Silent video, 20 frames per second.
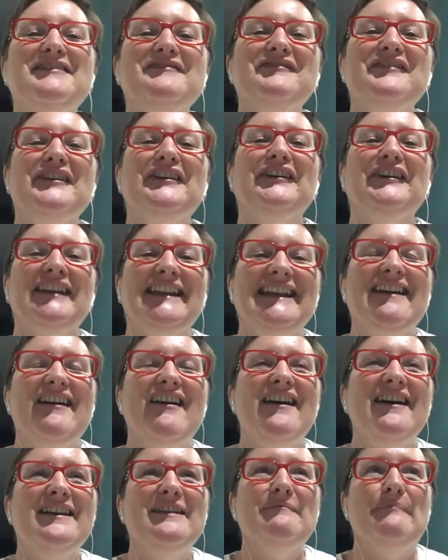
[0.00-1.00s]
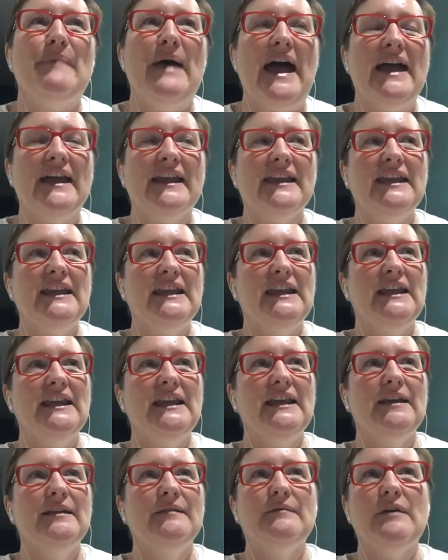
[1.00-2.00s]
early on, back
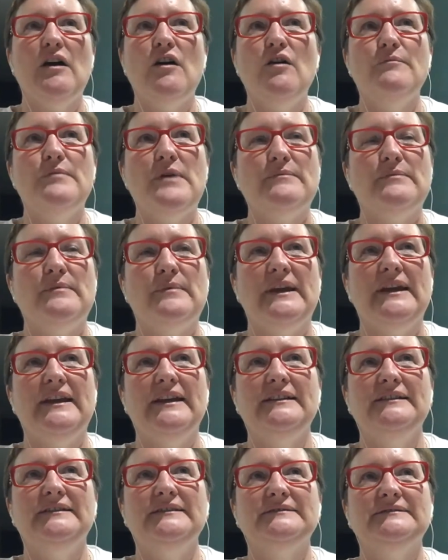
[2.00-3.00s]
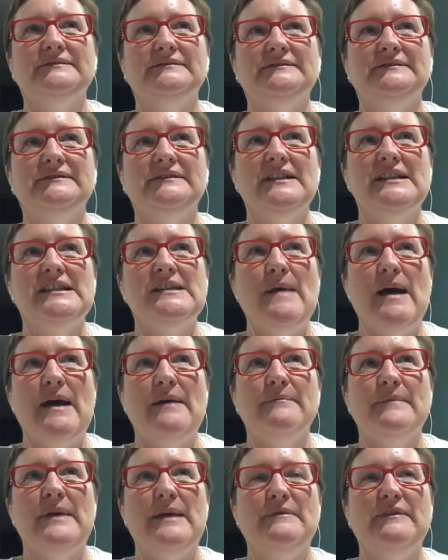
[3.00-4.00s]
in, probably it's
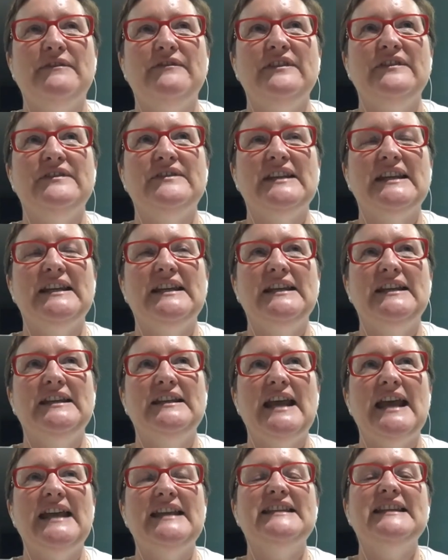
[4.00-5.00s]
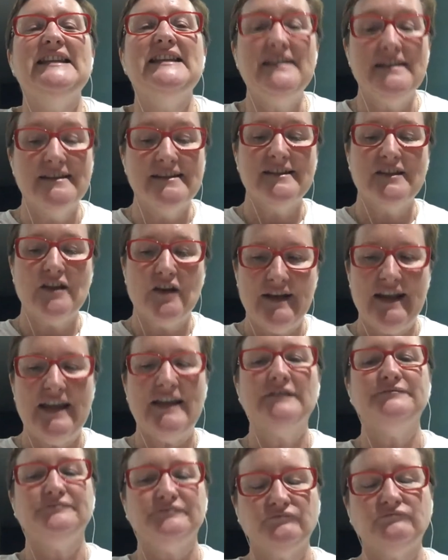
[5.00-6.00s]
about maybe 18 years ago
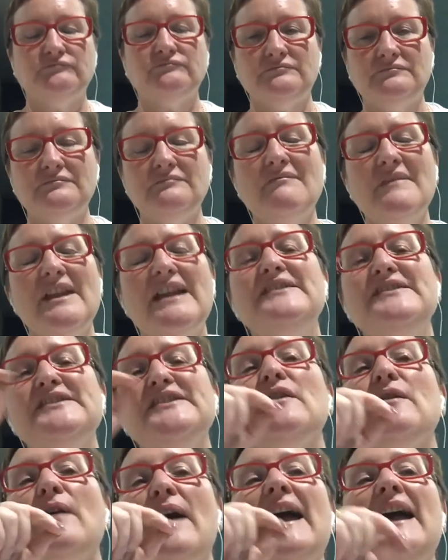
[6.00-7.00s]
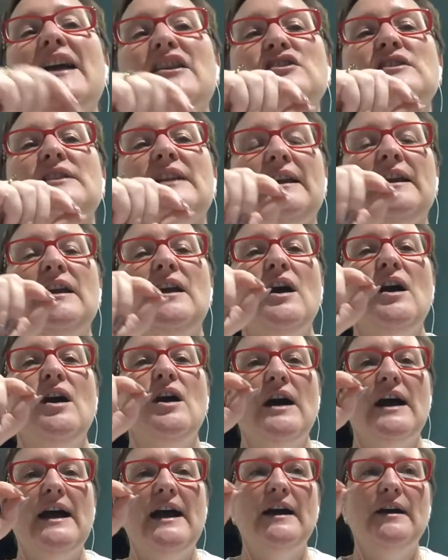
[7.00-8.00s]
now. And so I actually
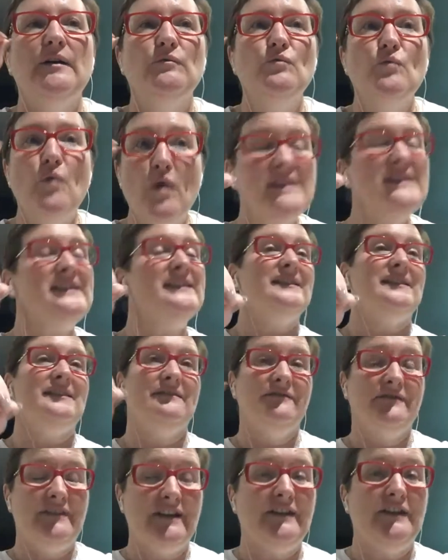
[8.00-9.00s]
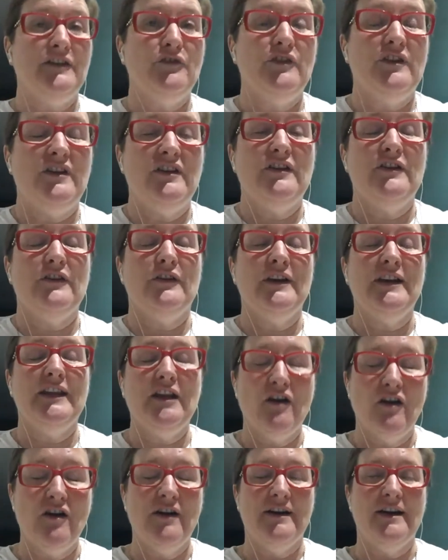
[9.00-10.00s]
wasn't very good at it
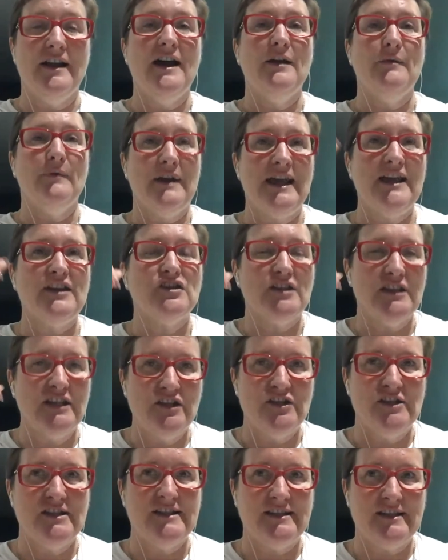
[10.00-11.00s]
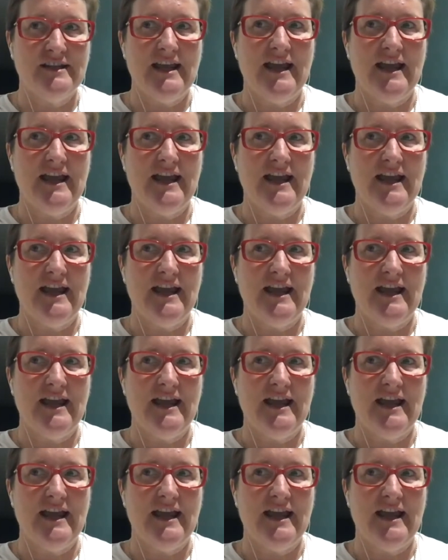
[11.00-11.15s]
early on. I would actually just